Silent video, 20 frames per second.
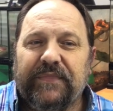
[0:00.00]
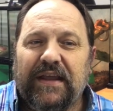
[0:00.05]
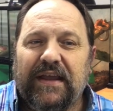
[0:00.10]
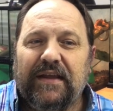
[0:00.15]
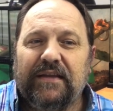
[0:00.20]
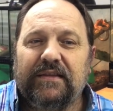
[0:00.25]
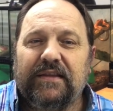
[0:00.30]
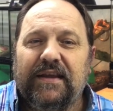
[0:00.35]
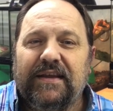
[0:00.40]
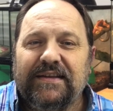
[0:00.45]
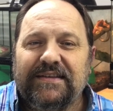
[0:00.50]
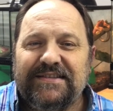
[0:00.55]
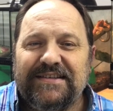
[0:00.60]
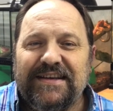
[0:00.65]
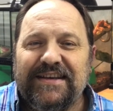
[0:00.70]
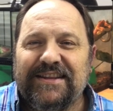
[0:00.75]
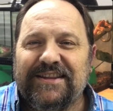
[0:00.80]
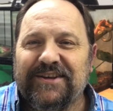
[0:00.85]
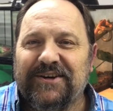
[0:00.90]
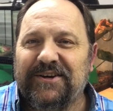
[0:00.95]
And their
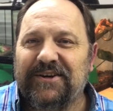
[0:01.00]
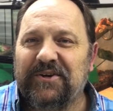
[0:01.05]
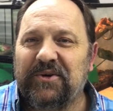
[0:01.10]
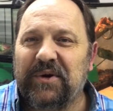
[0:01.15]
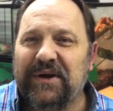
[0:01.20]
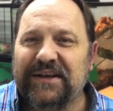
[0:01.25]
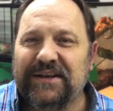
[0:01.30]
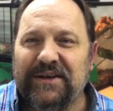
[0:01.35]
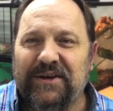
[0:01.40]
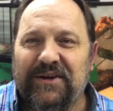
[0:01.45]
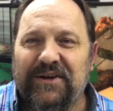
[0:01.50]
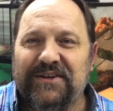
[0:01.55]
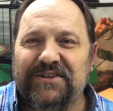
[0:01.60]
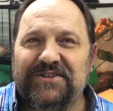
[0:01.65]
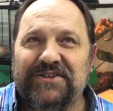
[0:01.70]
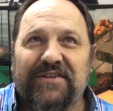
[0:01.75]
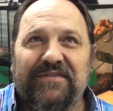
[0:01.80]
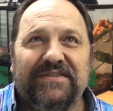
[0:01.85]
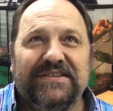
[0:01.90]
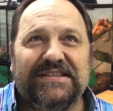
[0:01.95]
teeth are quite
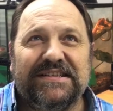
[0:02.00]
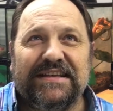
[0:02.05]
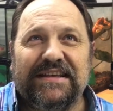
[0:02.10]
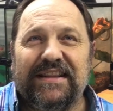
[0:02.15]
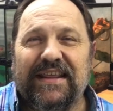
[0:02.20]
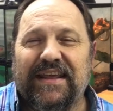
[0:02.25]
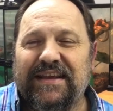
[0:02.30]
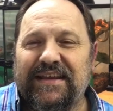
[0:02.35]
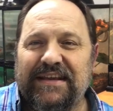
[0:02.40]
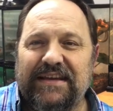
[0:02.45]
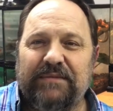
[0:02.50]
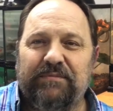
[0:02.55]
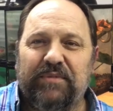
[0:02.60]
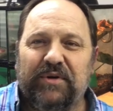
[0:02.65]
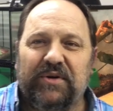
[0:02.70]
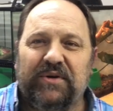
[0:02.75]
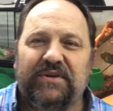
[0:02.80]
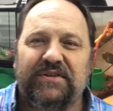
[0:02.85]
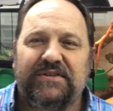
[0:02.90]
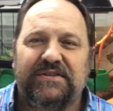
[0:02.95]
large. Obviously they eat
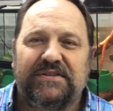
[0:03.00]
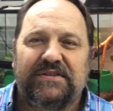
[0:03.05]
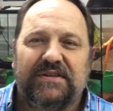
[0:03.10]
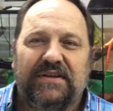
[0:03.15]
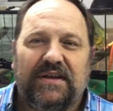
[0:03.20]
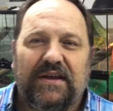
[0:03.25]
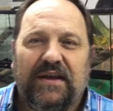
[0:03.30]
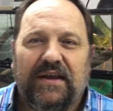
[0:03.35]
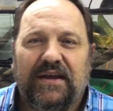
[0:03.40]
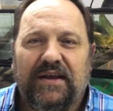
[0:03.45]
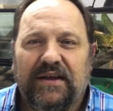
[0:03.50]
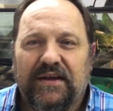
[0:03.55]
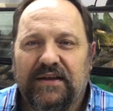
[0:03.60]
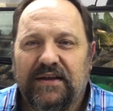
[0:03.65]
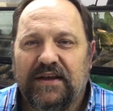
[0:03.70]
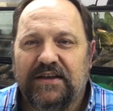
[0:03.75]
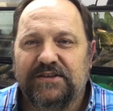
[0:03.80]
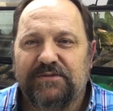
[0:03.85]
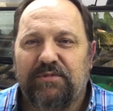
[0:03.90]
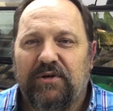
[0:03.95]
birds
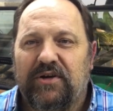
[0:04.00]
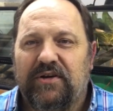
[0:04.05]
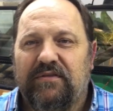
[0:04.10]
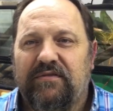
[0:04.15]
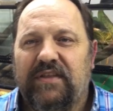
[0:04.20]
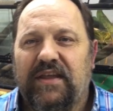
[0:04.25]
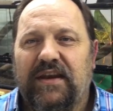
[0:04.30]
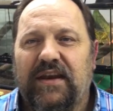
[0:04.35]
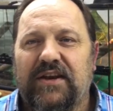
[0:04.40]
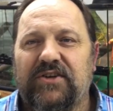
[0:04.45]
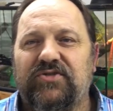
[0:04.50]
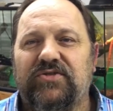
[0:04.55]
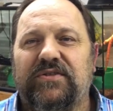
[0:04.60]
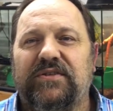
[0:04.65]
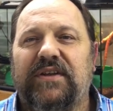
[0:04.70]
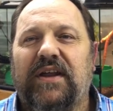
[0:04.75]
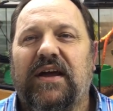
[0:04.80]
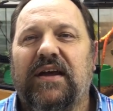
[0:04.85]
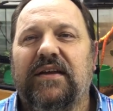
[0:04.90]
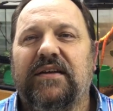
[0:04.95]
as part of their natural
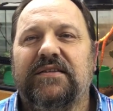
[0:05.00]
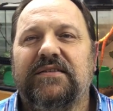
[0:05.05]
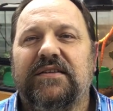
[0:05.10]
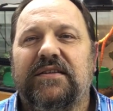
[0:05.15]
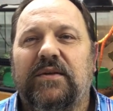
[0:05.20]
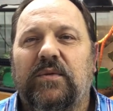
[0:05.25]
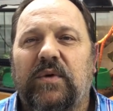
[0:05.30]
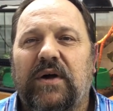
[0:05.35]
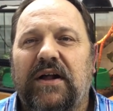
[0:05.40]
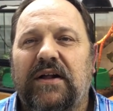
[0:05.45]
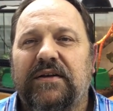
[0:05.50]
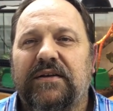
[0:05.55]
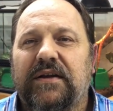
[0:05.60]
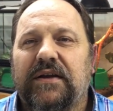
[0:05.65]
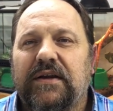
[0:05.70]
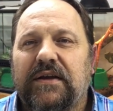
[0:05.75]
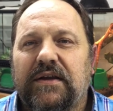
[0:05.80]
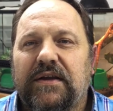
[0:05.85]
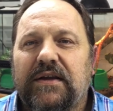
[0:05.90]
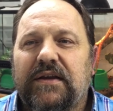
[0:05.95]
diet in the wild,
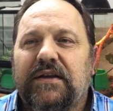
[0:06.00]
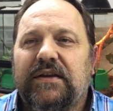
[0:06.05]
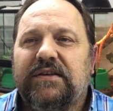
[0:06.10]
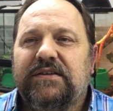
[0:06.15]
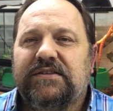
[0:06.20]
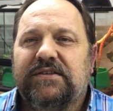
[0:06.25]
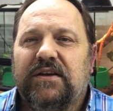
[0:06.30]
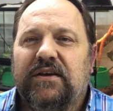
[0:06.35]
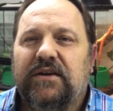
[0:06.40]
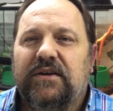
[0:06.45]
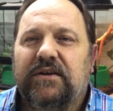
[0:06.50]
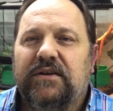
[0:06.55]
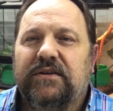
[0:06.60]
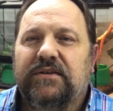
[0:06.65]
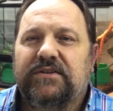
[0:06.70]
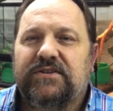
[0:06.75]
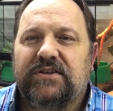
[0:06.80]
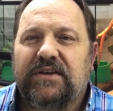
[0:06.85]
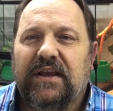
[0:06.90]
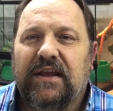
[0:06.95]
so
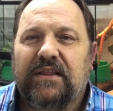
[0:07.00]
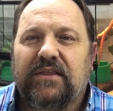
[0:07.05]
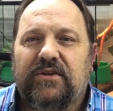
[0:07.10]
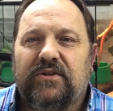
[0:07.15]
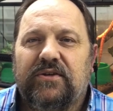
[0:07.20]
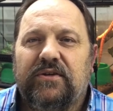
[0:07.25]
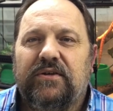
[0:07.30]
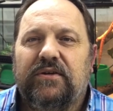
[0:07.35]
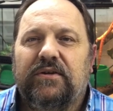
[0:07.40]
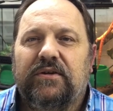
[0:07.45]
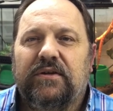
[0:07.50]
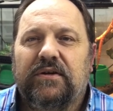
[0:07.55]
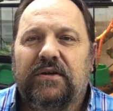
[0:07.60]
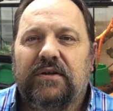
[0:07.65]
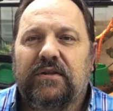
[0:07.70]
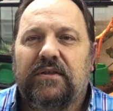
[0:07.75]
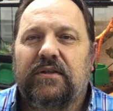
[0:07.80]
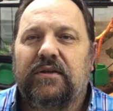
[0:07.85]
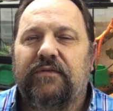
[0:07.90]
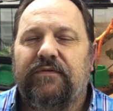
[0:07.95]
to get through
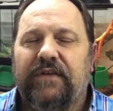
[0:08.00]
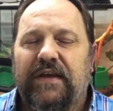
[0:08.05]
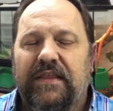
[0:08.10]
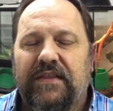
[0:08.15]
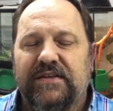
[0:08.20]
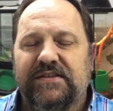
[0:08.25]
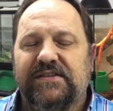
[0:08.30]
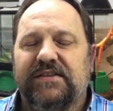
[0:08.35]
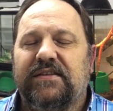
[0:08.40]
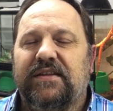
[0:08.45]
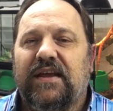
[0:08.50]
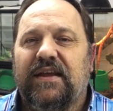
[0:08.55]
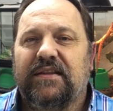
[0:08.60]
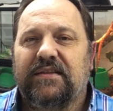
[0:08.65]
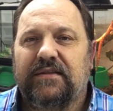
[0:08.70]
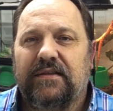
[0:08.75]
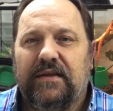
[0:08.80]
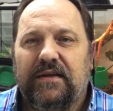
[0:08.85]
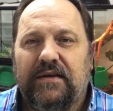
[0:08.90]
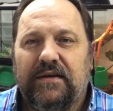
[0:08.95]
the feathers and
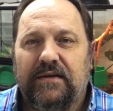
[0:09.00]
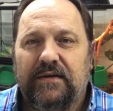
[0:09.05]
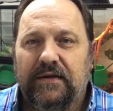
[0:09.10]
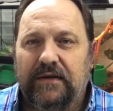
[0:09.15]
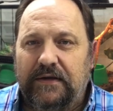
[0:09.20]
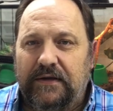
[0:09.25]
that, their